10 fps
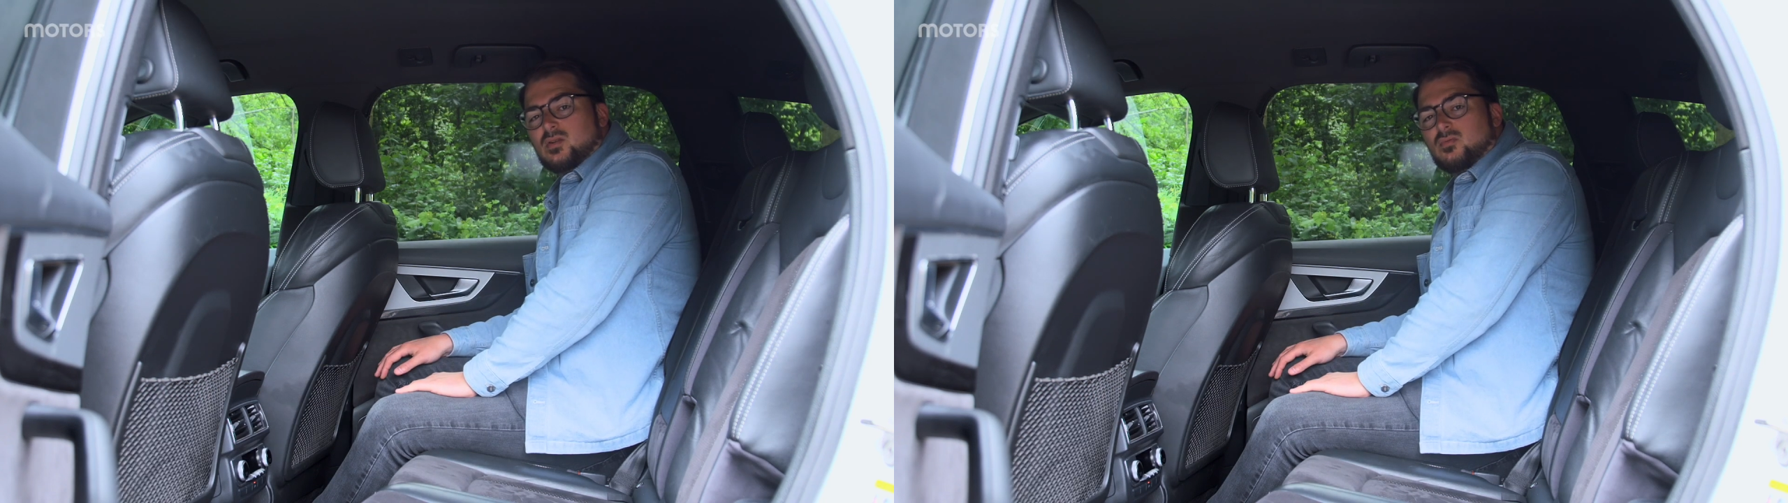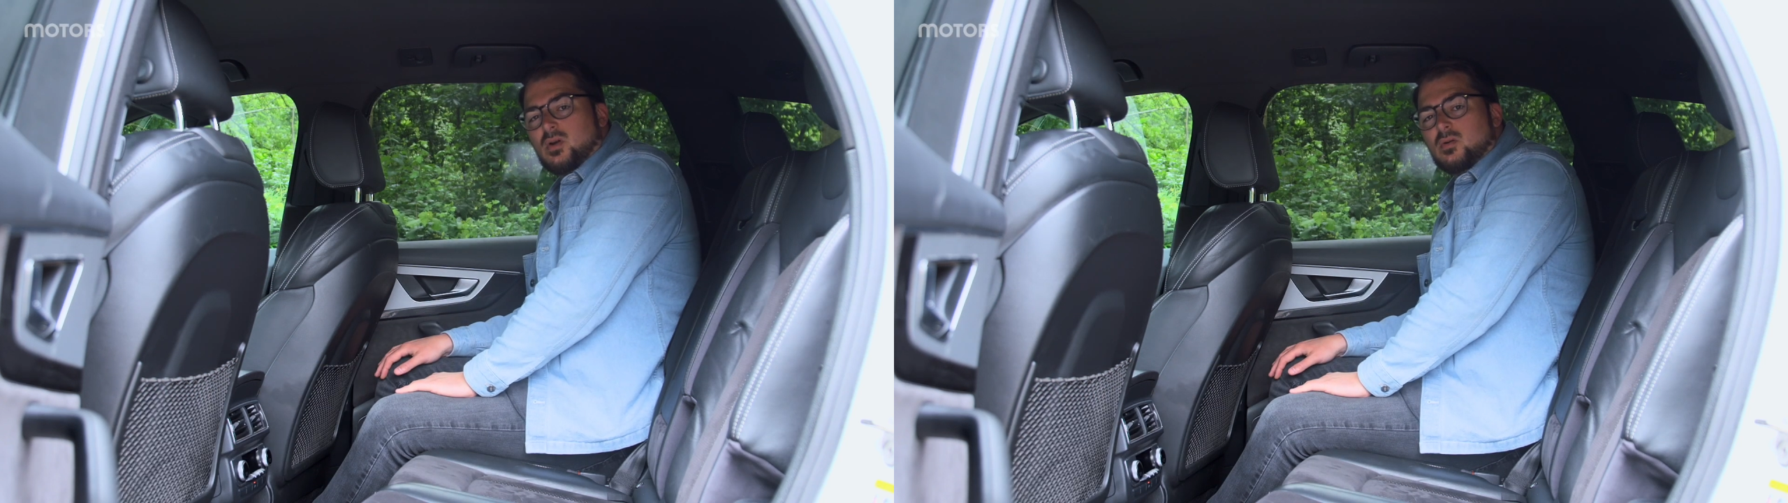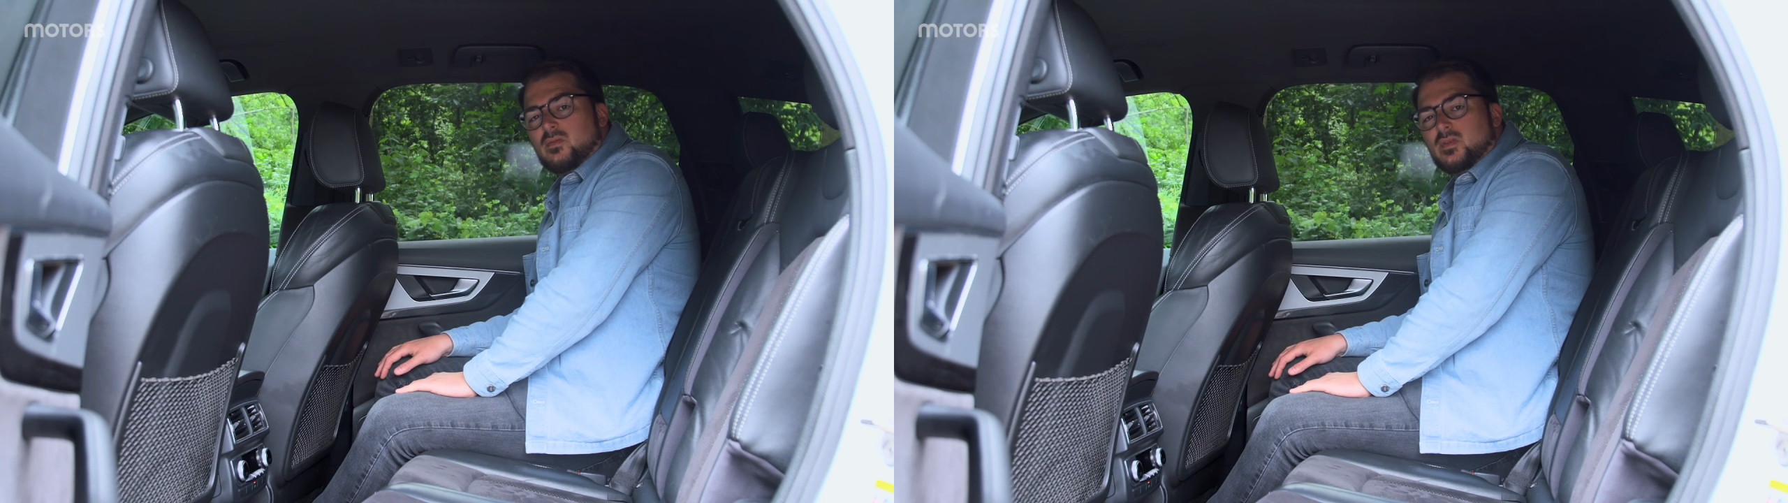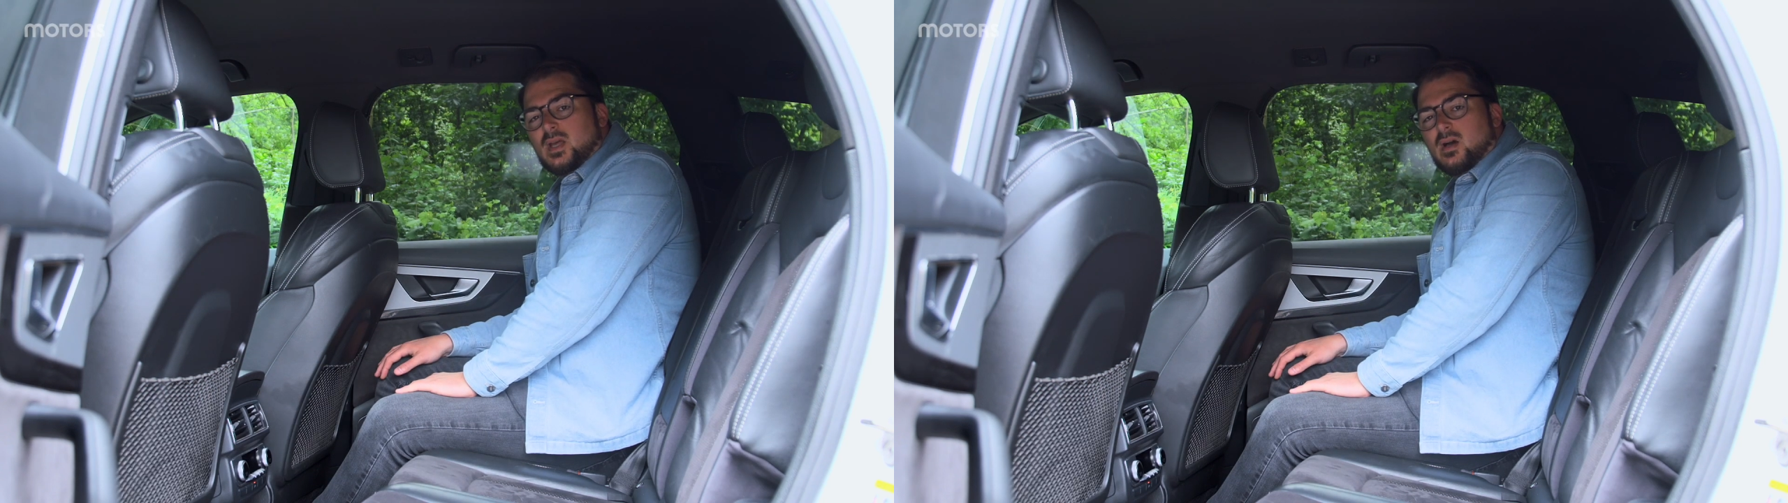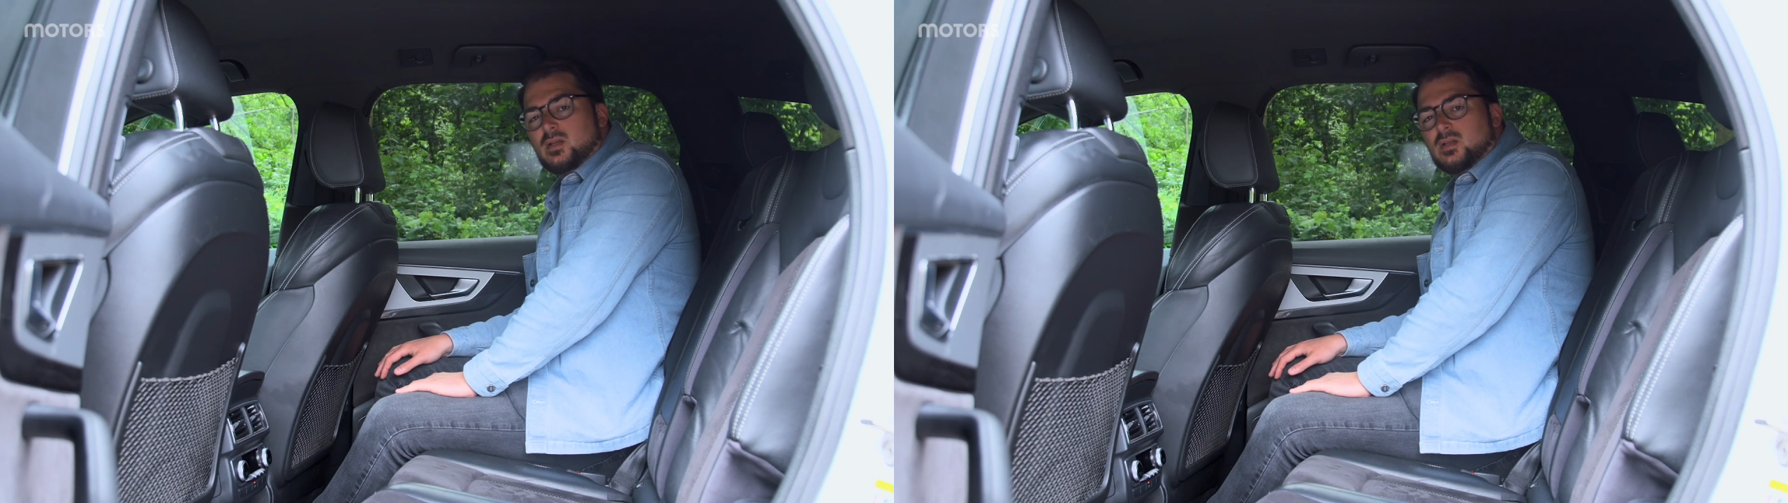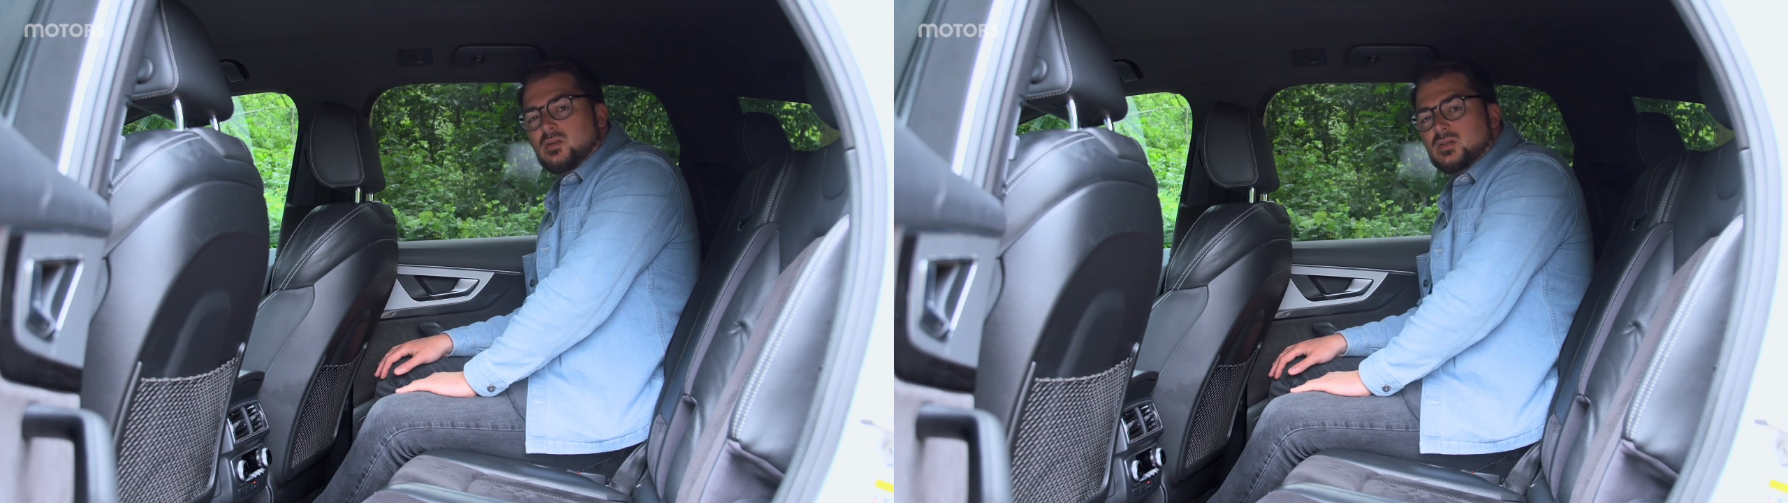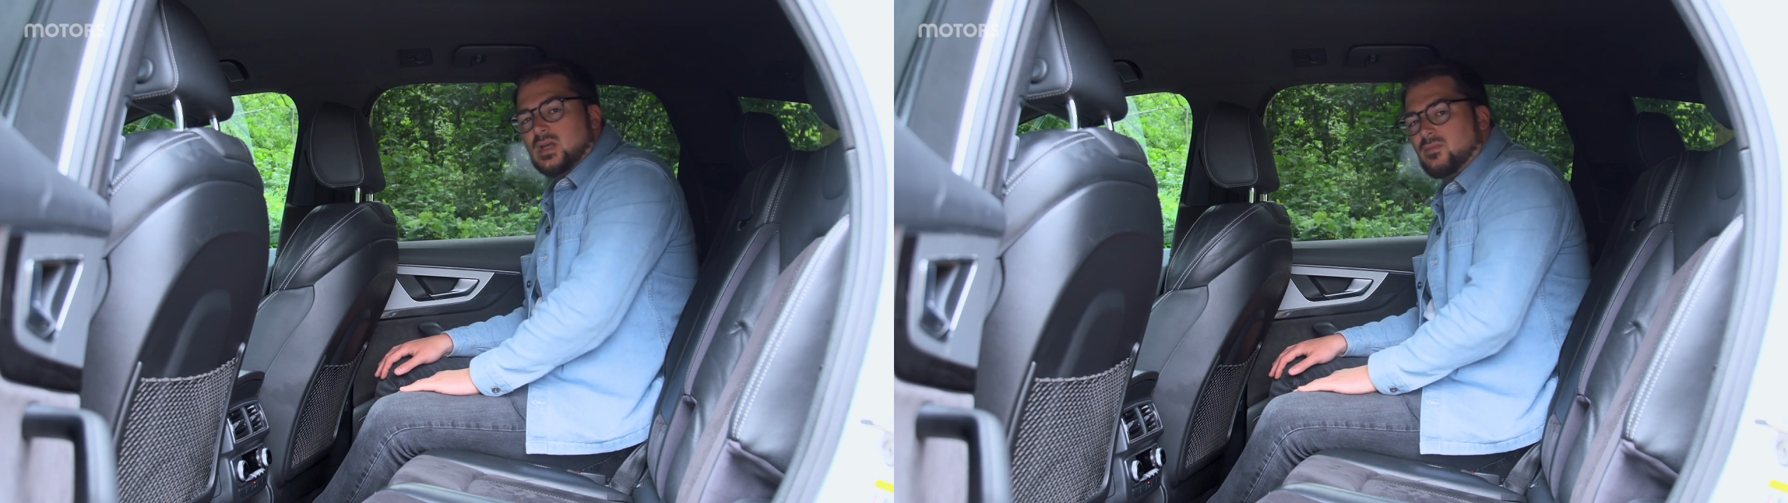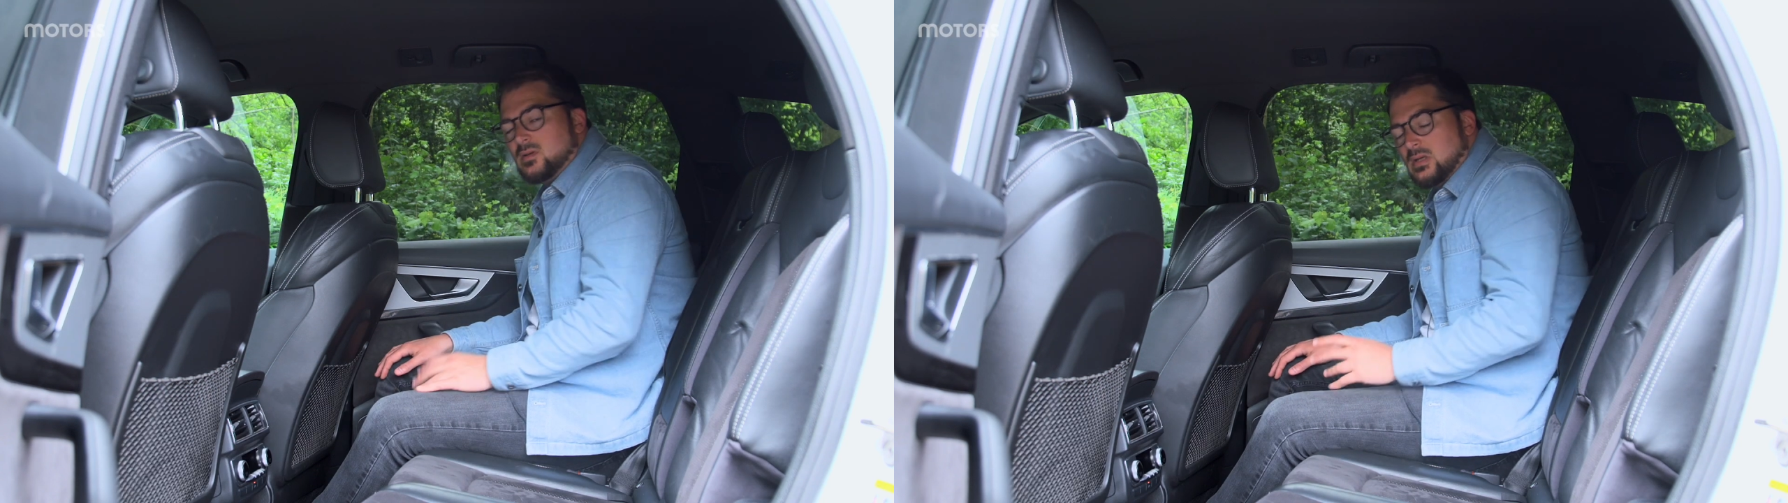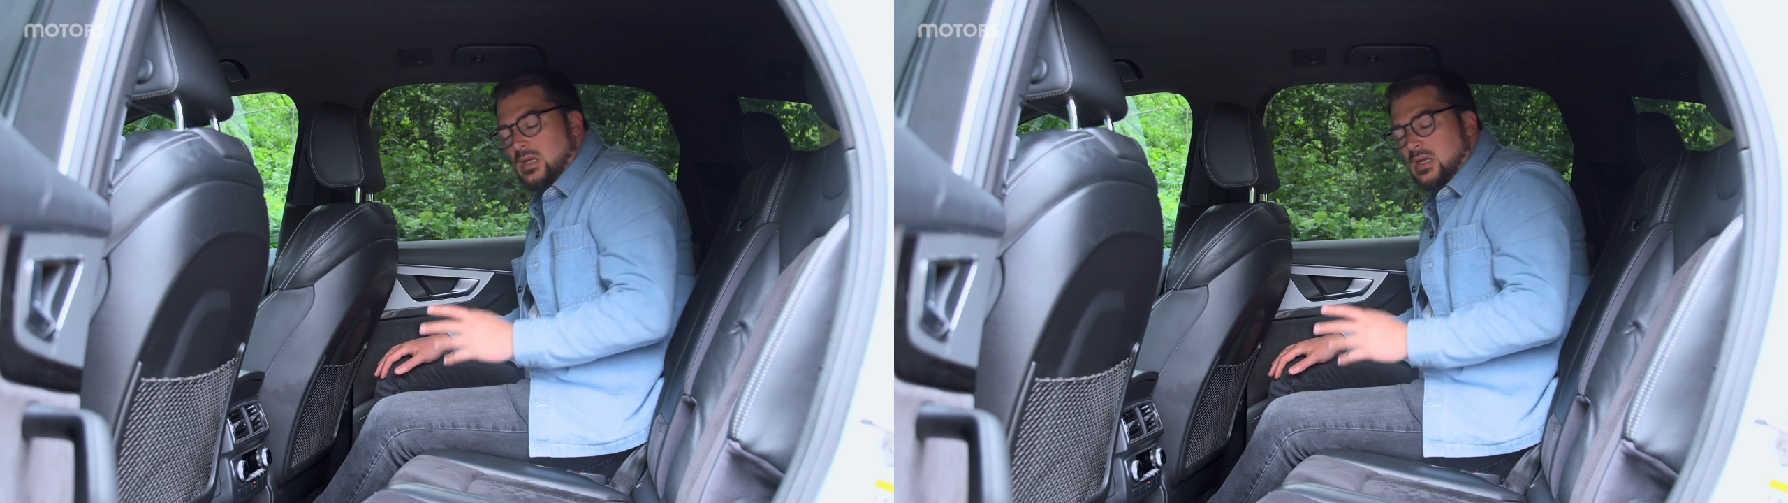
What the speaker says: row of the Audi Q7.